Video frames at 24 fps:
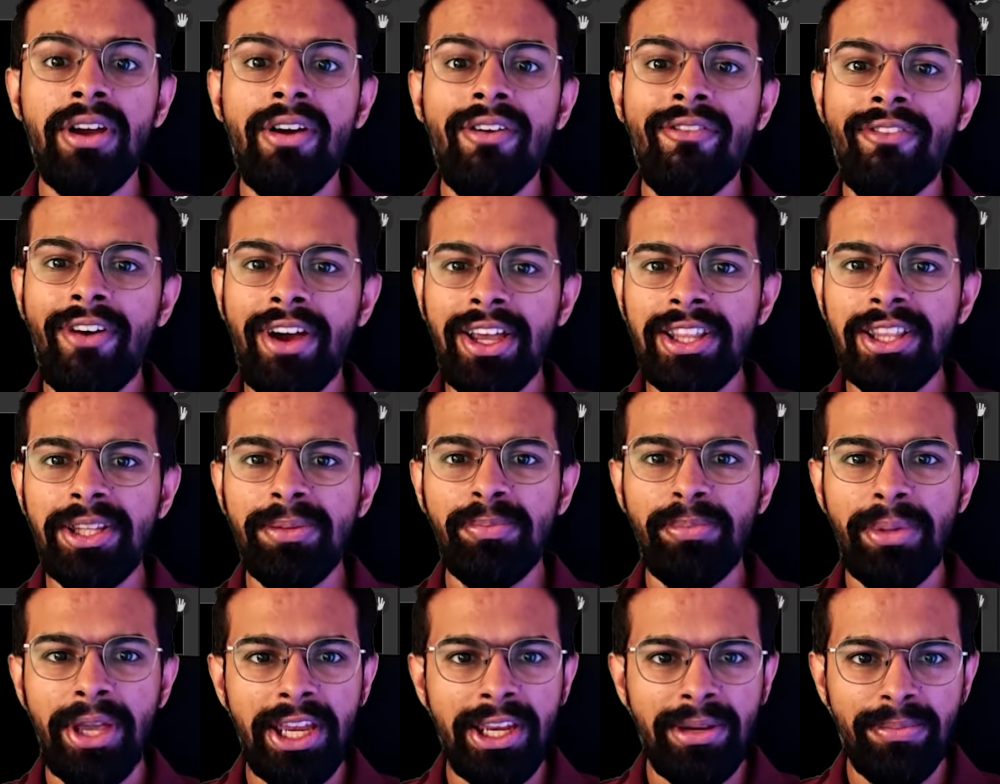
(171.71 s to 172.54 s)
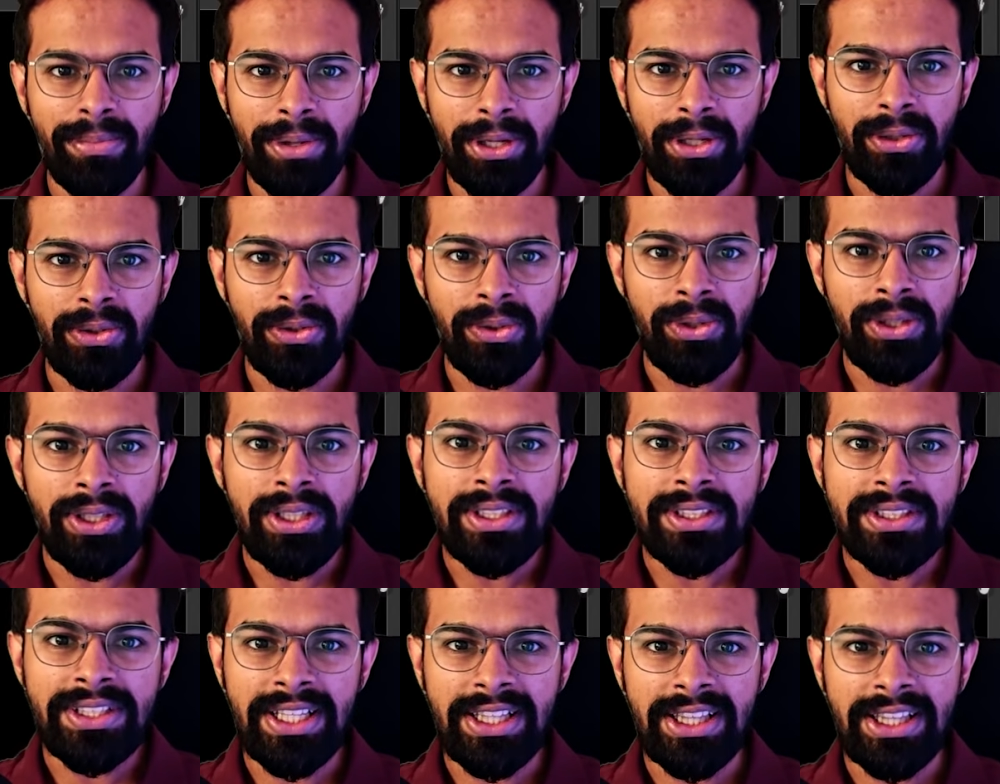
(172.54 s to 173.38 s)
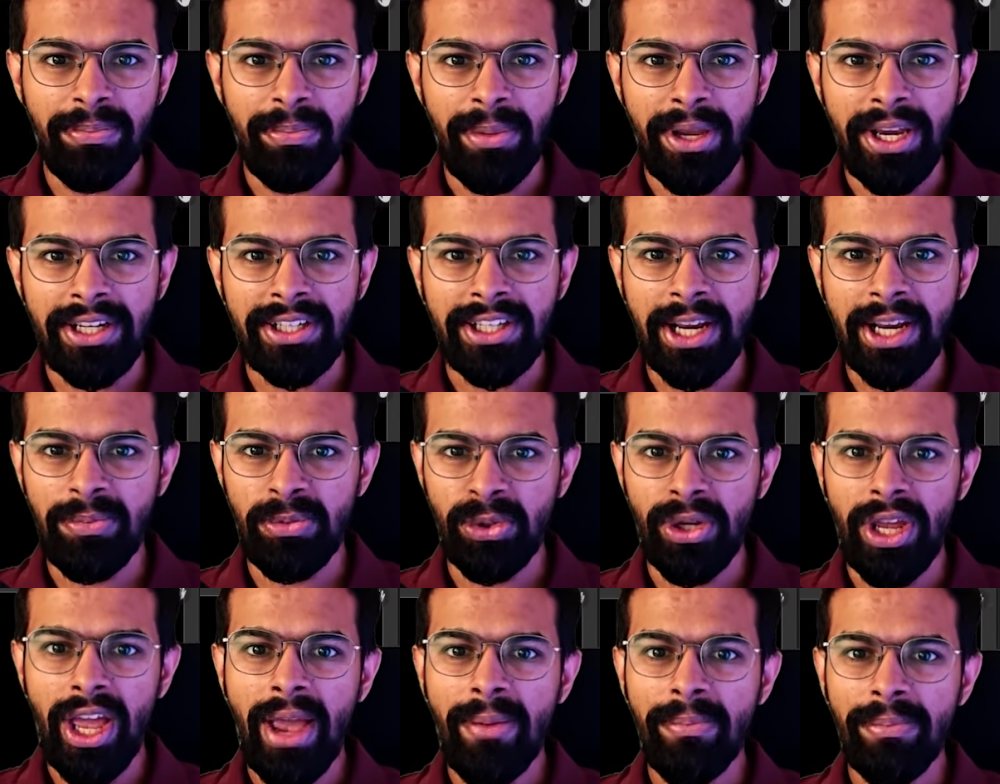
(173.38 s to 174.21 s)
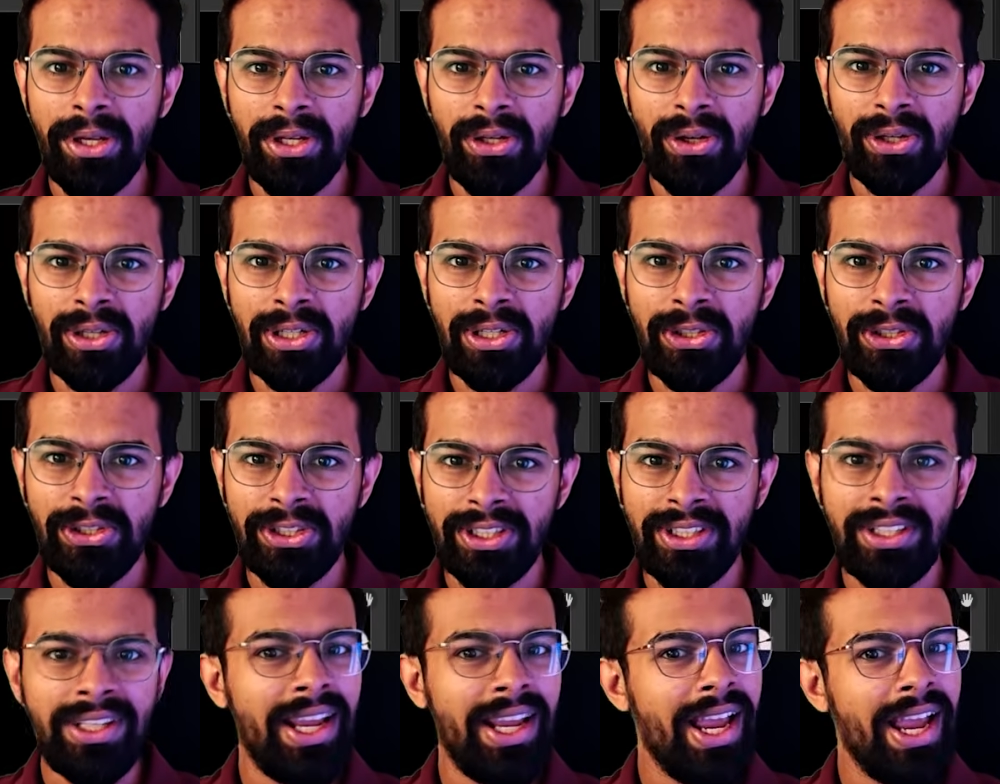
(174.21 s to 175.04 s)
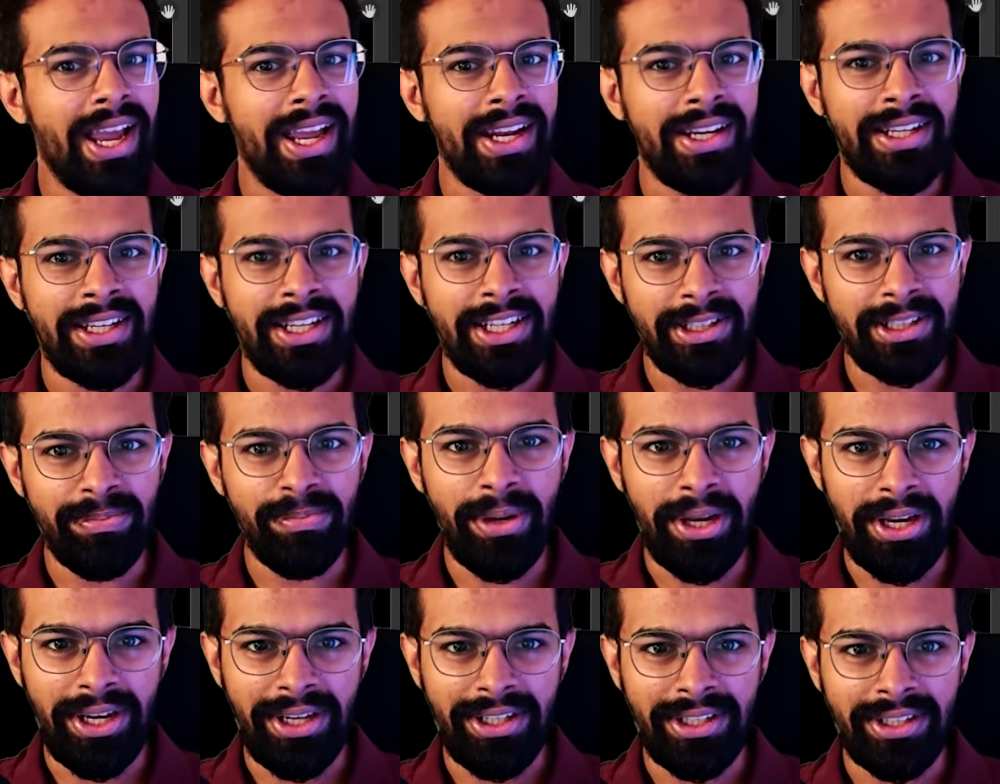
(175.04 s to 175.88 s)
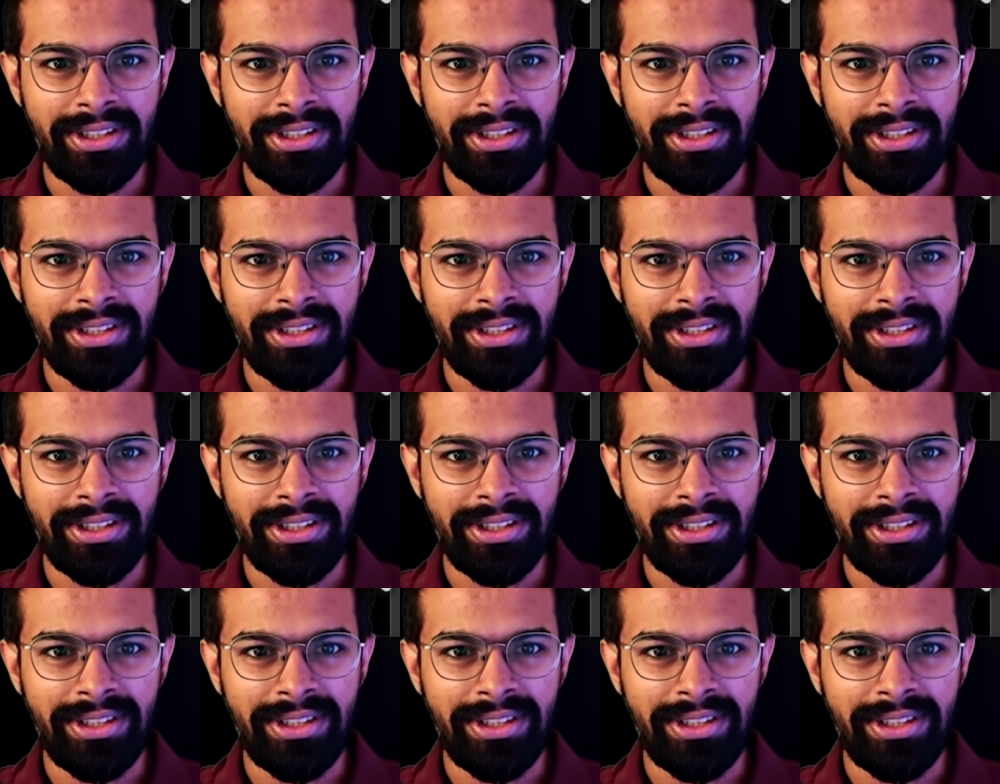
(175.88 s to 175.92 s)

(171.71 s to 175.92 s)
Find the bake menu, set the bake type to ambient occlusion and hit bake.